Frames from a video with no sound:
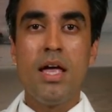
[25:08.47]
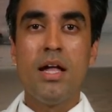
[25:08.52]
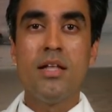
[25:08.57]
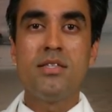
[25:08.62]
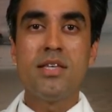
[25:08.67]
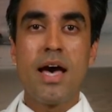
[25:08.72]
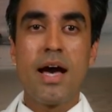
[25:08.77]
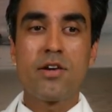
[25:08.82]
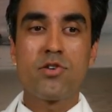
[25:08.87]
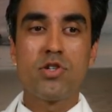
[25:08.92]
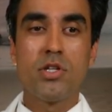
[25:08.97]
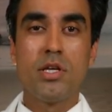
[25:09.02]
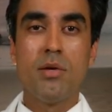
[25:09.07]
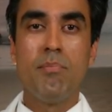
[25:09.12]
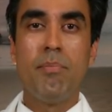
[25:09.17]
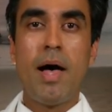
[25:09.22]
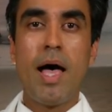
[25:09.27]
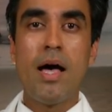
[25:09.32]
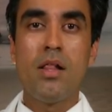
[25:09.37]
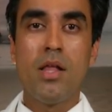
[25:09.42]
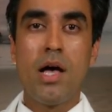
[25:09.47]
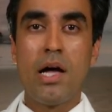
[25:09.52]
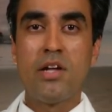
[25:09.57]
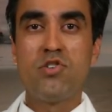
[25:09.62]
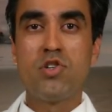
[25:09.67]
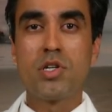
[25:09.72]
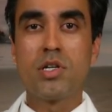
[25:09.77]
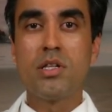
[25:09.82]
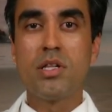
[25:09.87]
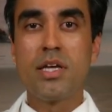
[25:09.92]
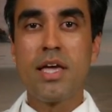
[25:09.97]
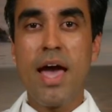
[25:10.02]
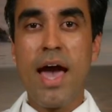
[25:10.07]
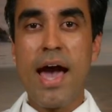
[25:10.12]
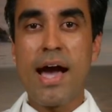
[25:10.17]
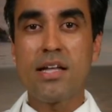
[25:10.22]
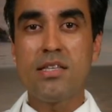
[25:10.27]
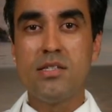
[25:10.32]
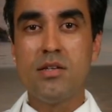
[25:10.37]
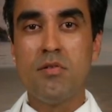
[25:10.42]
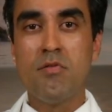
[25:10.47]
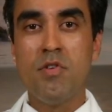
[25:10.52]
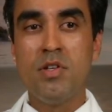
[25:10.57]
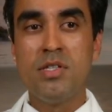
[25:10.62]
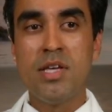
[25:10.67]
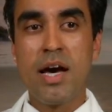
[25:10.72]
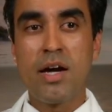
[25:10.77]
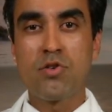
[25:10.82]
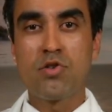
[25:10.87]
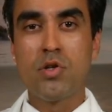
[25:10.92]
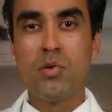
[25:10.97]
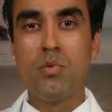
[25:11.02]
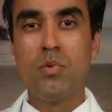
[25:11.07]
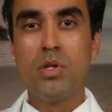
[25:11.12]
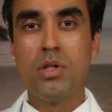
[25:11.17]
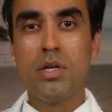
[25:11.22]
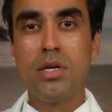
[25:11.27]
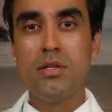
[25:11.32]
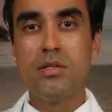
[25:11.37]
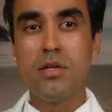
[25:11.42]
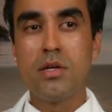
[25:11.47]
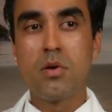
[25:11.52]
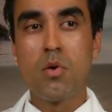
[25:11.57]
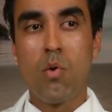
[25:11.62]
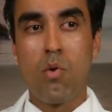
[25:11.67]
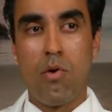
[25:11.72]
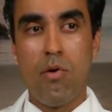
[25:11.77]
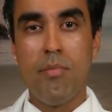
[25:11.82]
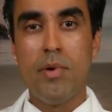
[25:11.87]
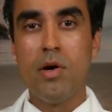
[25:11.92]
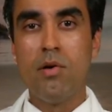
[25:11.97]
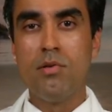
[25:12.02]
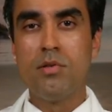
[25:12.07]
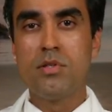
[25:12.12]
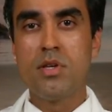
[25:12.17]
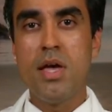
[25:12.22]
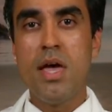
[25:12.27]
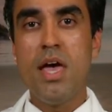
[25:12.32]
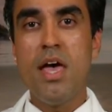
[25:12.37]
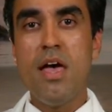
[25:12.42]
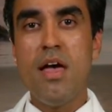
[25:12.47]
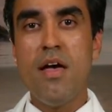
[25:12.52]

It's actually biologically active, it's actually releasing hormones